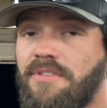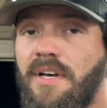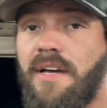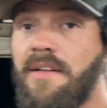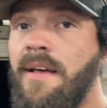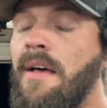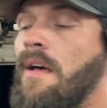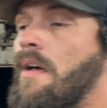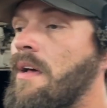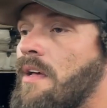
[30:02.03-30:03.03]
side
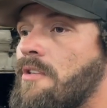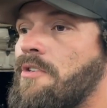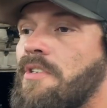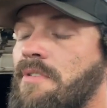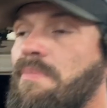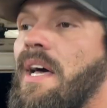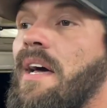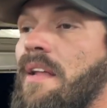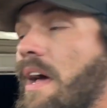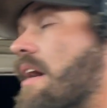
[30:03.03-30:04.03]
is just as
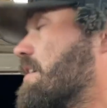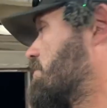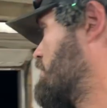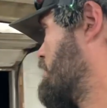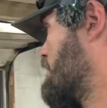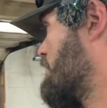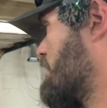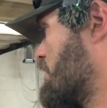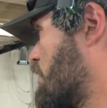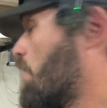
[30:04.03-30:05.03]
bad as
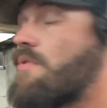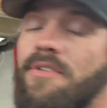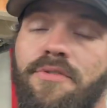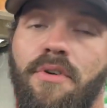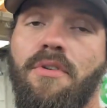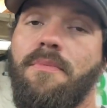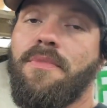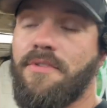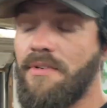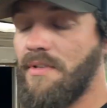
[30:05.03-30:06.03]
the whole control arm
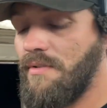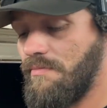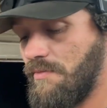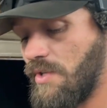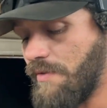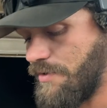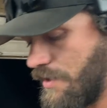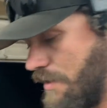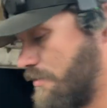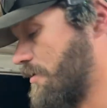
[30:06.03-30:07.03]
looks on the driver's
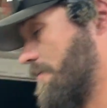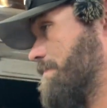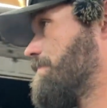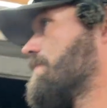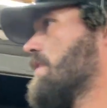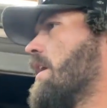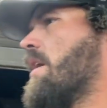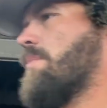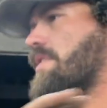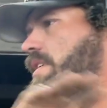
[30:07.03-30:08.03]
side. So
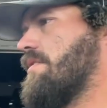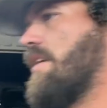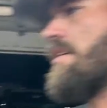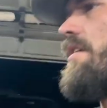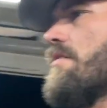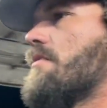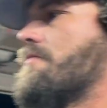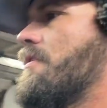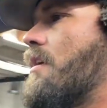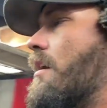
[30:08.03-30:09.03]
we'll get that taken care
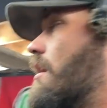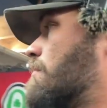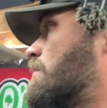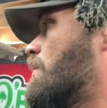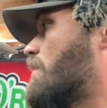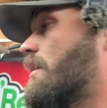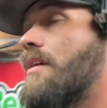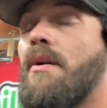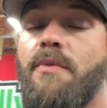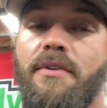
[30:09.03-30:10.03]
of. We got a
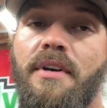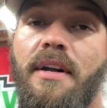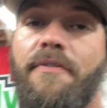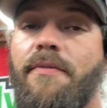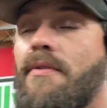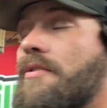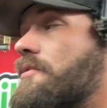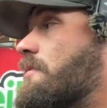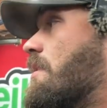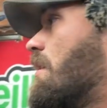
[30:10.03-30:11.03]
lot of work cut out for
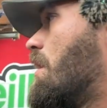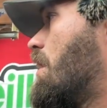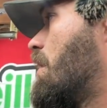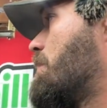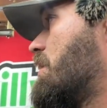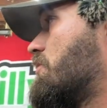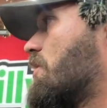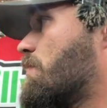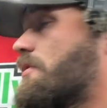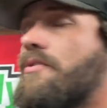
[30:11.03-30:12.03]
us. Me and
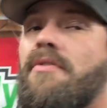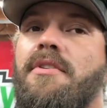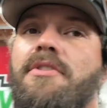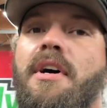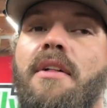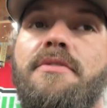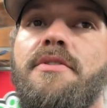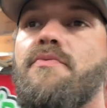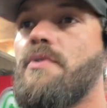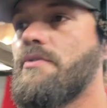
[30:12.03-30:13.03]
Jim want to start these
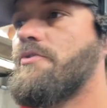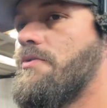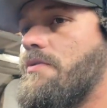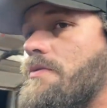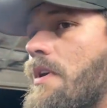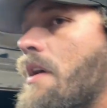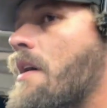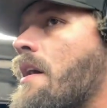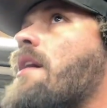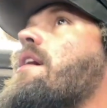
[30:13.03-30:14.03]
challenges real soon.
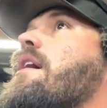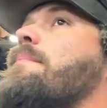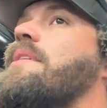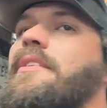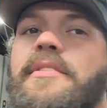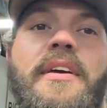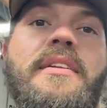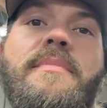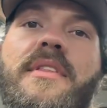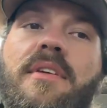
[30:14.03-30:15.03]
It is getting
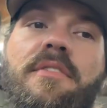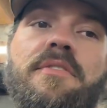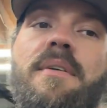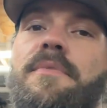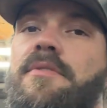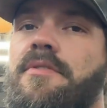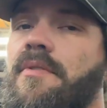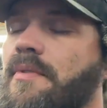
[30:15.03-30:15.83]
to be the end of summer, so